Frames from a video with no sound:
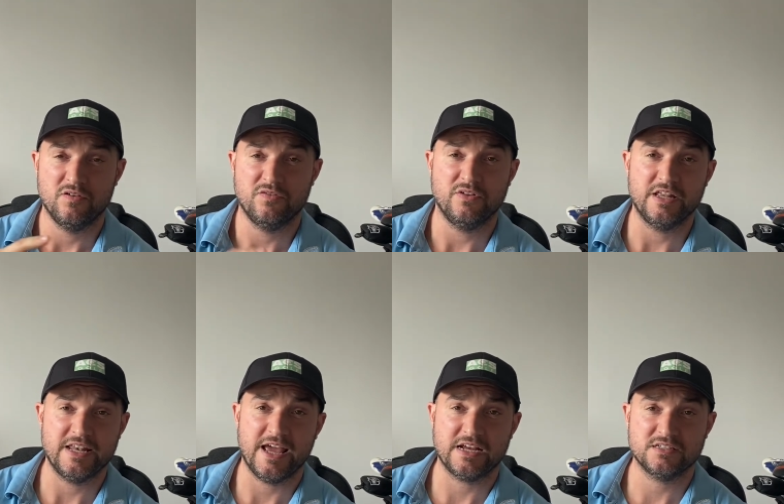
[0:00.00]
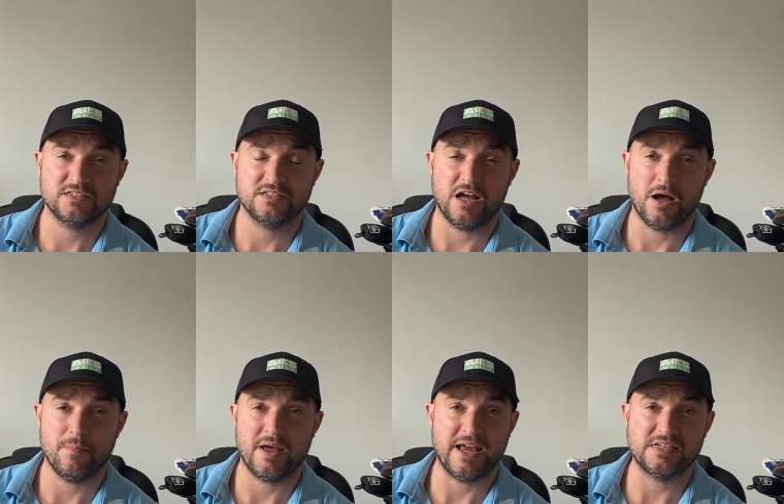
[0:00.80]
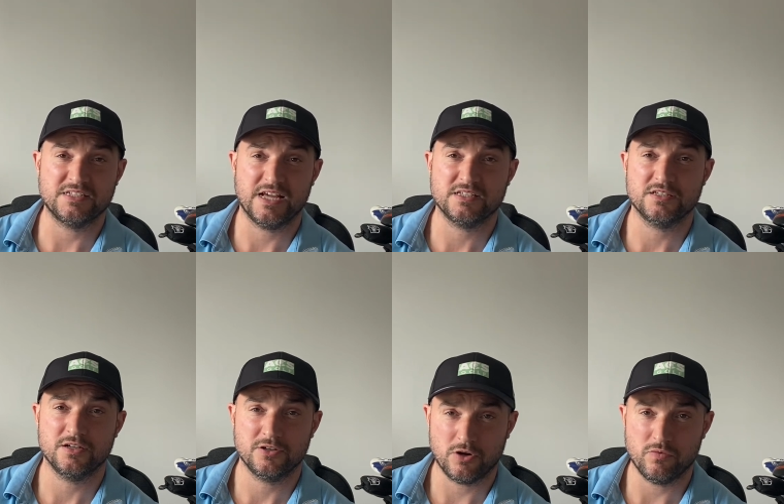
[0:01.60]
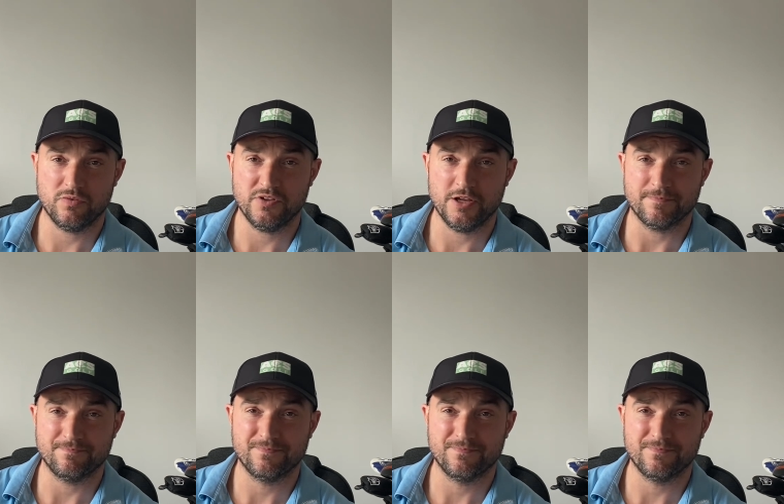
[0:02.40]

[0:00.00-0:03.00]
for the next ACS golf review.